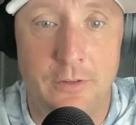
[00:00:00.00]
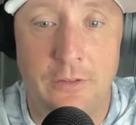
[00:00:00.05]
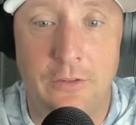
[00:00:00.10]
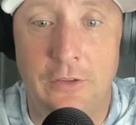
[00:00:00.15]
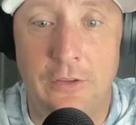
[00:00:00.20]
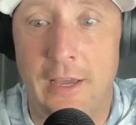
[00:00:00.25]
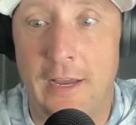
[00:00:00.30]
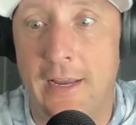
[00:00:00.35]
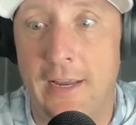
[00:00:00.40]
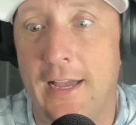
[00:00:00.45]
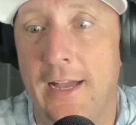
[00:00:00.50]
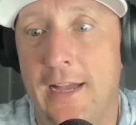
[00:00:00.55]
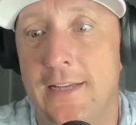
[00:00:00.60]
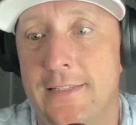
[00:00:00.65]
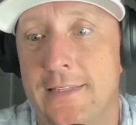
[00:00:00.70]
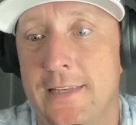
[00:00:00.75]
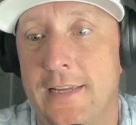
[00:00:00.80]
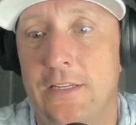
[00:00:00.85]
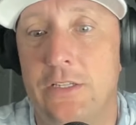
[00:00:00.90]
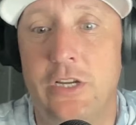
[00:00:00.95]
You got
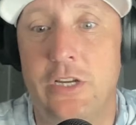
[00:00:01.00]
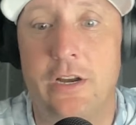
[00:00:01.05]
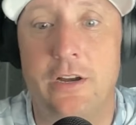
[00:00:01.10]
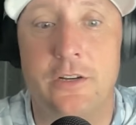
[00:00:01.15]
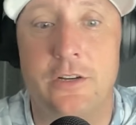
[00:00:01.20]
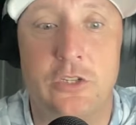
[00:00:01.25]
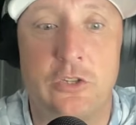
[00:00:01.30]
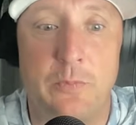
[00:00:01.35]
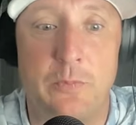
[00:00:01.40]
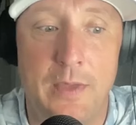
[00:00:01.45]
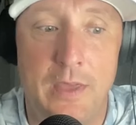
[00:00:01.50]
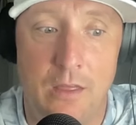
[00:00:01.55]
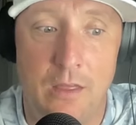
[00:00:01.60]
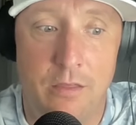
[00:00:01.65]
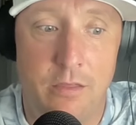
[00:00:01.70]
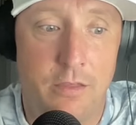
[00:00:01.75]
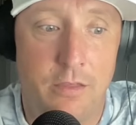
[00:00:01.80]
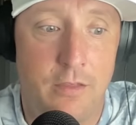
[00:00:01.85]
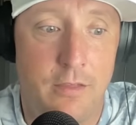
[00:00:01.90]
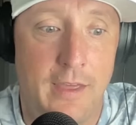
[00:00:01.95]
guys like Jared
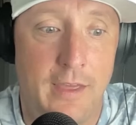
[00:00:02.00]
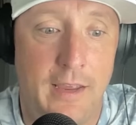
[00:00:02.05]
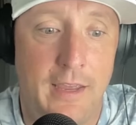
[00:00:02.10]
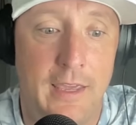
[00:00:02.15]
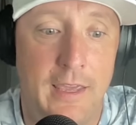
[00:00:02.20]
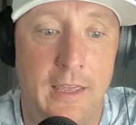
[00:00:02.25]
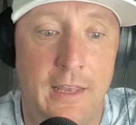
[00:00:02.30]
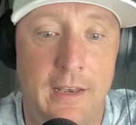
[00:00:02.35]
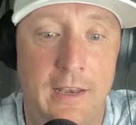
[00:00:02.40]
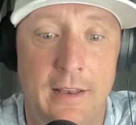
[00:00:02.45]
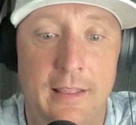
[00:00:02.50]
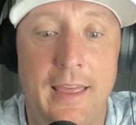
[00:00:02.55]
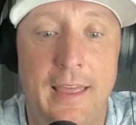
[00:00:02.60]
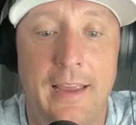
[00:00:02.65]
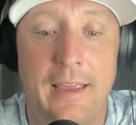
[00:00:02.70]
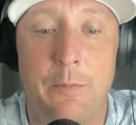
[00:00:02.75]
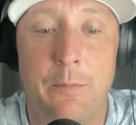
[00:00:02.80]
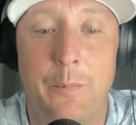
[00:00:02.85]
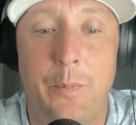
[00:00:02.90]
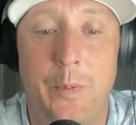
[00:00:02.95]
Smith that
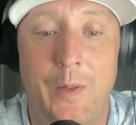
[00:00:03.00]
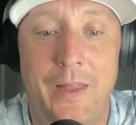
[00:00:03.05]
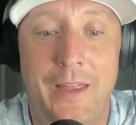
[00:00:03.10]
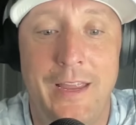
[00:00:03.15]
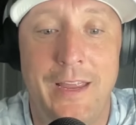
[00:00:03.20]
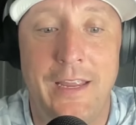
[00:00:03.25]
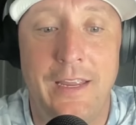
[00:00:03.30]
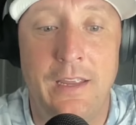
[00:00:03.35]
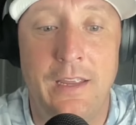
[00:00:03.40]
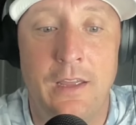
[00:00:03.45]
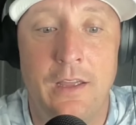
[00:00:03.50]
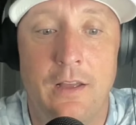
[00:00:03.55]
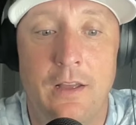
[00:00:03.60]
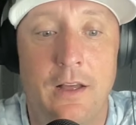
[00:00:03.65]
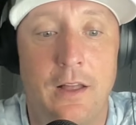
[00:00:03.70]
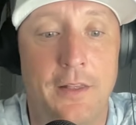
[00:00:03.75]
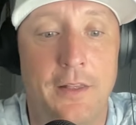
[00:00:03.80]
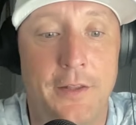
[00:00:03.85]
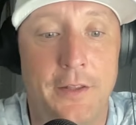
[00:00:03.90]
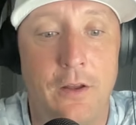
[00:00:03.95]
can play
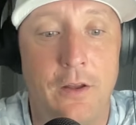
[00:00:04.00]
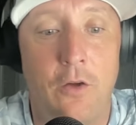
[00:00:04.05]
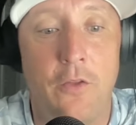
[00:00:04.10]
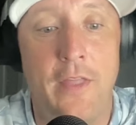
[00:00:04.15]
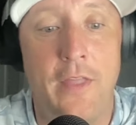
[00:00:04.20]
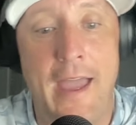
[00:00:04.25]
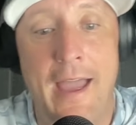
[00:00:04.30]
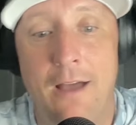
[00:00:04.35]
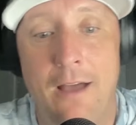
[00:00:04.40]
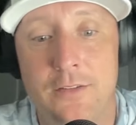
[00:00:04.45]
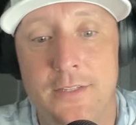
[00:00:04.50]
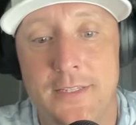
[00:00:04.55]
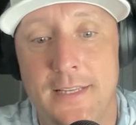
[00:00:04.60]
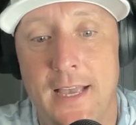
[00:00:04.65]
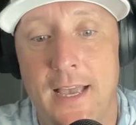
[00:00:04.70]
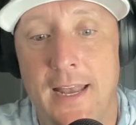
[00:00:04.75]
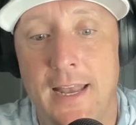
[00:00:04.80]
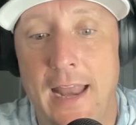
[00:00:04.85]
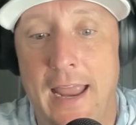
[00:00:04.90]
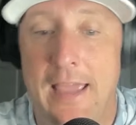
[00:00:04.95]
on the
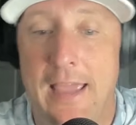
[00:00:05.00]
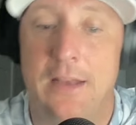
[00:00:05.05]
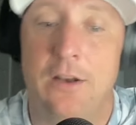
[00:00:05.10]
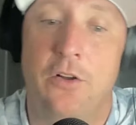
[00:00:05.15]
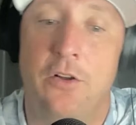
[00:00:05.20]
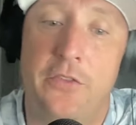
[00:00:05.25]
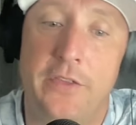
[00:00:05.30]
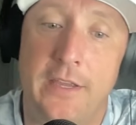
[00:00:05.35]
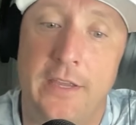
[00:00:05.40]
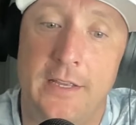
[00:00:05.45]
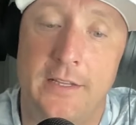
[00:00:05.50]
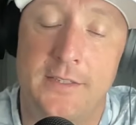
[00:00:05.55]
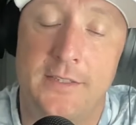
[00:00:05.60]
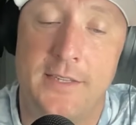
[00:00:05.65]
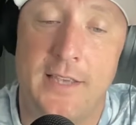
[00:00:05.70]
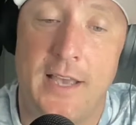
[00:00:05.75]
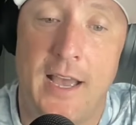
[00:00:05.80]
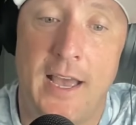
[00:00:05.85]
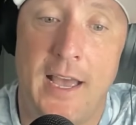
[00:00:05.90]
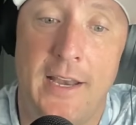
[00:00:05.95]
outside and on the
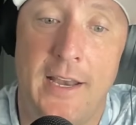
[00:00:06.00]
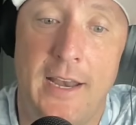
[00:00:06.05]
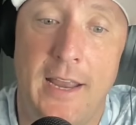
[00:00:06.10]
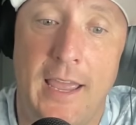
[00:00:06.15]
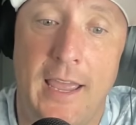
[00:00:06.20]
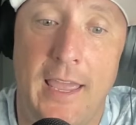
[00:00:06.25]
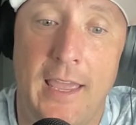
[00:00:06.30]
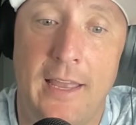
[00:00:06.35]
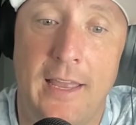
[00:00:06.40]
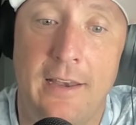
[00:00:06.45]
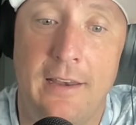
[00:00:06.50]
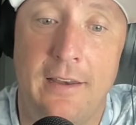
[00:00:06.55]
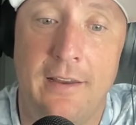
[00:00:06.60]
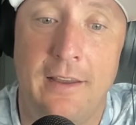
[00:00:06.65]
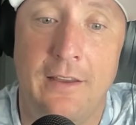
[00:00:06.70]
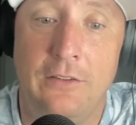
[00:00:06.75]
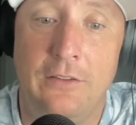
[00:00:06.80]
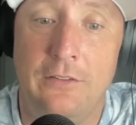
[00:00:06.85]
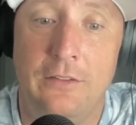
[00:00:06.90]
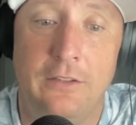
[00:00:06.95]
inside. And
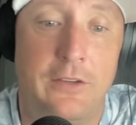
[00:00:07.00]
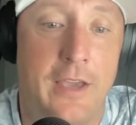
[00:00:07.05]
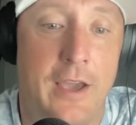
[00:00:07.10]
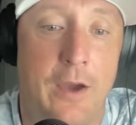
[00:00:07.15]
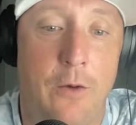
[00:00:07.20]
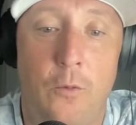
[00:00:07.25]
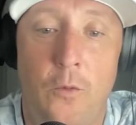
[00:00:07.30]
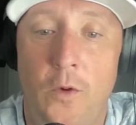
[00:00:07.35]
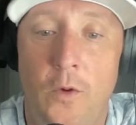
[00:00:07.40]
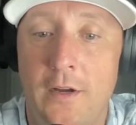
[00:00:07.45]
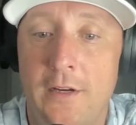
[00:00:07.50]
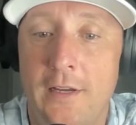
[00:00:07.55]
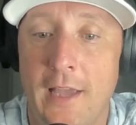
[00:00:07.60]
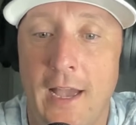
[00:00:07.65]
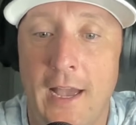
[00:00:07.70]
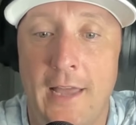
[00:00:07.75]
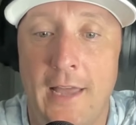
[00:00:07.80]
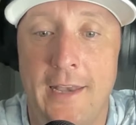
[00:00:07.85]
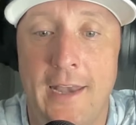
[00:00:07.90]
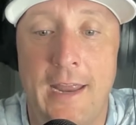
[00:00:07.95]
you got one
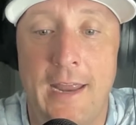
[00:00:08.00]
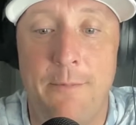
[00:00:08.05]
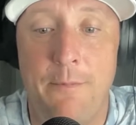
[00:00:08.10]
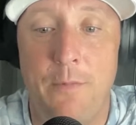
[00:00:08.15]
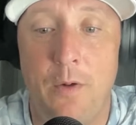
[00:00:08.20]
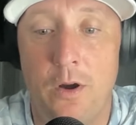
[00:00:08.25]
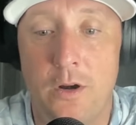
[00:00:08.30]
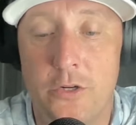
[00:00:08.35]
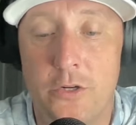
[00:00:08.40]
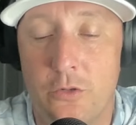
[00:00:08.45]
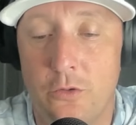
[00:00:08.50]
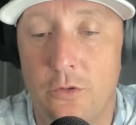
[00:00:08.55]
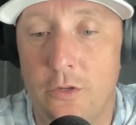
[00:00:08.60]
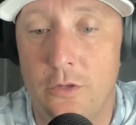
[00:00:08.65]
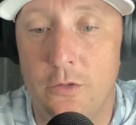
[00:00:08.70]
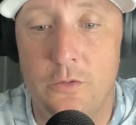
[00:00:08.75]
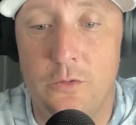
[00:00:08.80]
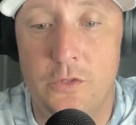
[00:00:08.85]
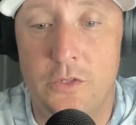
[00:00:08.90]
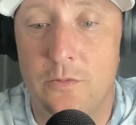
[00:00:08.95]
guy, Nate Marshall,
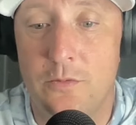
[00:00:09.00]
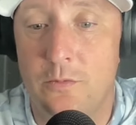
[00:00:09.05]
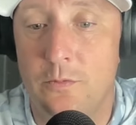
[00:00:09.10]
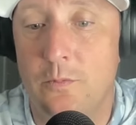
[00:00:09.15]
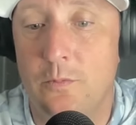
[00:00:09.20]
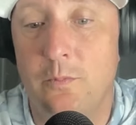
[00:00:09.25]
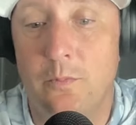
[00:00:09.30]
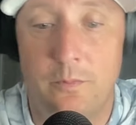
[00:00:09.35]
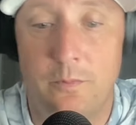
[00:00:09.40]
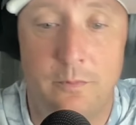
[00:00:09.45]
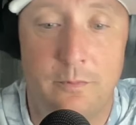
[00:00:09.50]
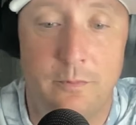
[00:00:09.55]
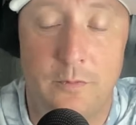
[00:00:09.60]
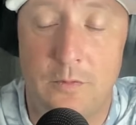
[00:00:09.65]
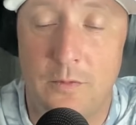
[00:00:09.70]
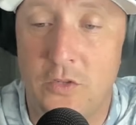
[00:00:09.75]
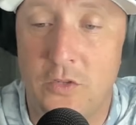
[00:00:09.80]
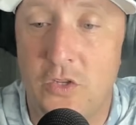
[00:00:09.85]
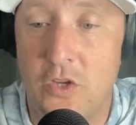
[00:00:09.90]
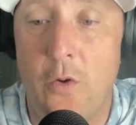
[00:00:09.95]
who's
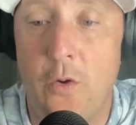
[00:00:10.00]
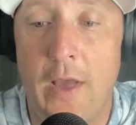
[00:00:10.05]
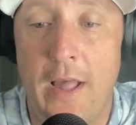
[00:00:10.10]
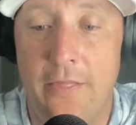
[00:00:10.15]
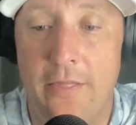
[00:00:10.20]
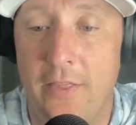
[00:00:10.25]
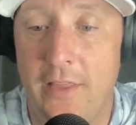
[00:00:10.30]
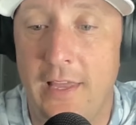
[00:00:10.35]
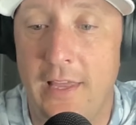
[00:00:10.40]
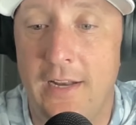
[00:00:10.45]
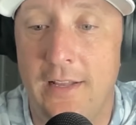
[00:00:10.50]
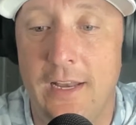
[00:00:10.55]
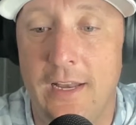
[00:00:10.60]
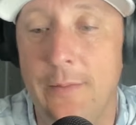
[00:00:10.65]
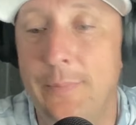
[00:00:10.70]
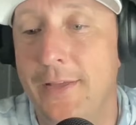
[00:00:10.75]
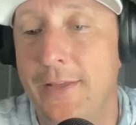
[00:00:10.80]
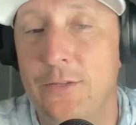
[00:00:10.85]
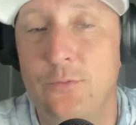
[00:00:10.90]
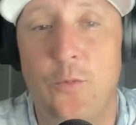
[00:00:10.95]
so athletic that he
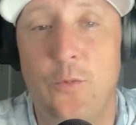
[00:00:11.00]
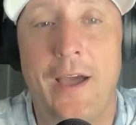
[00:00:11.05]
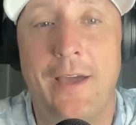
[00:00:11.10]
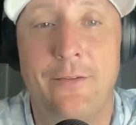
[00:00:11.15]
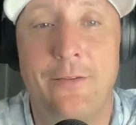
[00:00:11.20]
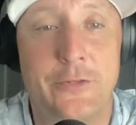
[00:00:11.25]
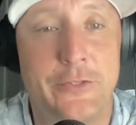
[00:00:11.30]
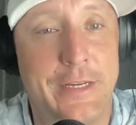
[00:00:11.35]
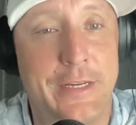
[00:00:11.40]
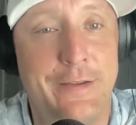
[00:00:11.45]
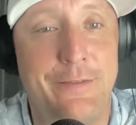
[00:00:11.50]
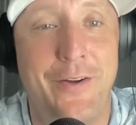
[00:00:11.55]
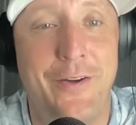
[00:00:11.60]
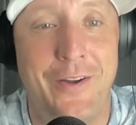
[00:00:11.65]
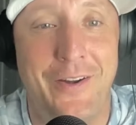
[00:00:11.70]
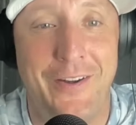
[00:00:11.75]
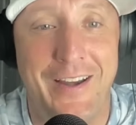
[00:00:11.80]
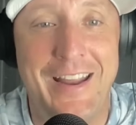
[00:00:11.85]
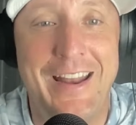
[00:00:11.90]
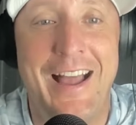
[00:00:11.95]
plays wide
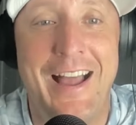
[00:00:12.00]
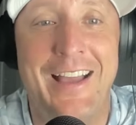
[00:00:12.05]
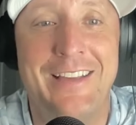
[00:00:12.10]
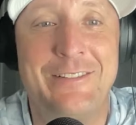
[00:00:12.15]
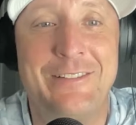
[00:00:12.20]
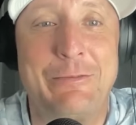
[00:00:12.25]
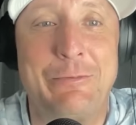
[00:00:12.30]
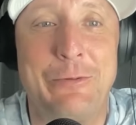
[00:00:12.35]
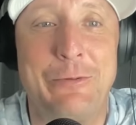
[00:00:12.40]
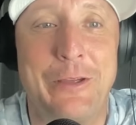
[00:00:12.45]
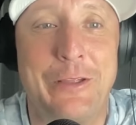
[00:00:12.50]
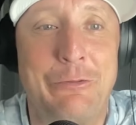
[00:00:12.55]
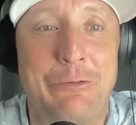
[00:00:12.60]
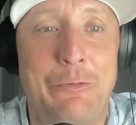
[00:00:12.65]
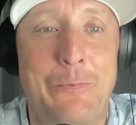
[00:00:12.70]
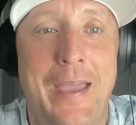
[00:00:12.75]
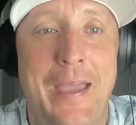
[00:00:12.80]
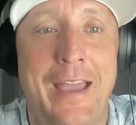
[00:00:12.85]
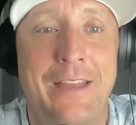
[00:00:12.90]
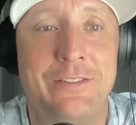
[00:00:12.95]
receiver in high school. Can you
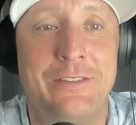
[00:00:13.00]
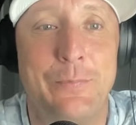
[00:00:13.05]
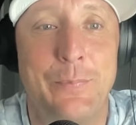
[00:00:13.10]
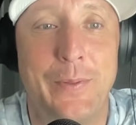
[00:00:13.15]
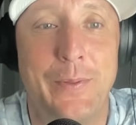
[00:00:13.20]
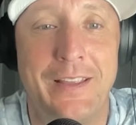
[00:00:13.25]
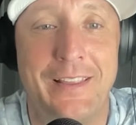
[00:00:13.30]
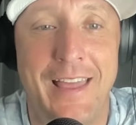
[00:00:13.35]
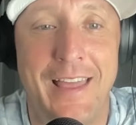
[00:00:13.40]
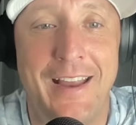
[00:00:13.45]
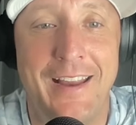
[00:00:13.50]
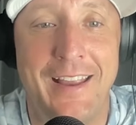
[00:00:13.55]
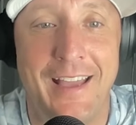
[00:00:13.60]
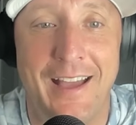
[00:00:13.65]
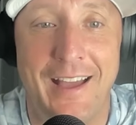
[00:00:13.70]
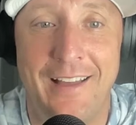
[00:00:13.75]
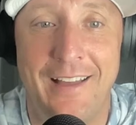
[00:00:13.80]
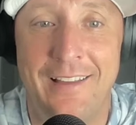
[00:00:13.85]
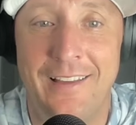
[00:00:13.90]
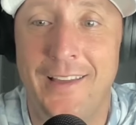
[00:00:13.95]
imagine playing that
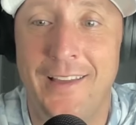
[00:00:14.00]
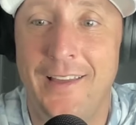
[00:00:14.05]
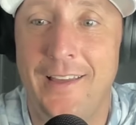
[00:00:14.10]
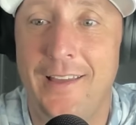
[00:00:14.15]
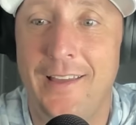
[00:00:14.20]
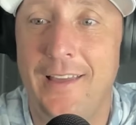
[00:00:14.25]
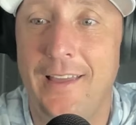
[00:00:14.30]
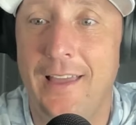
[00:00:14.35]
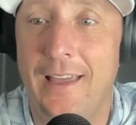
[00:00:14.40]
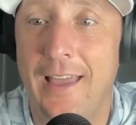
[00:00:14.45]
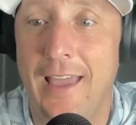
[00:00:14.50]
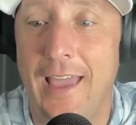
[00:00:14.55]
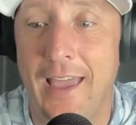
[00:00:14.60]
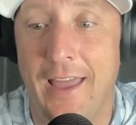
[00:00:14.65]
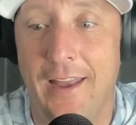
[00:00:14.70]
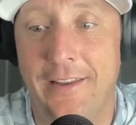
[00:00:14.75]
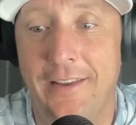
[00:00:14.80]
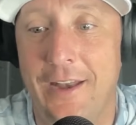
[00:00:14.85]
guy at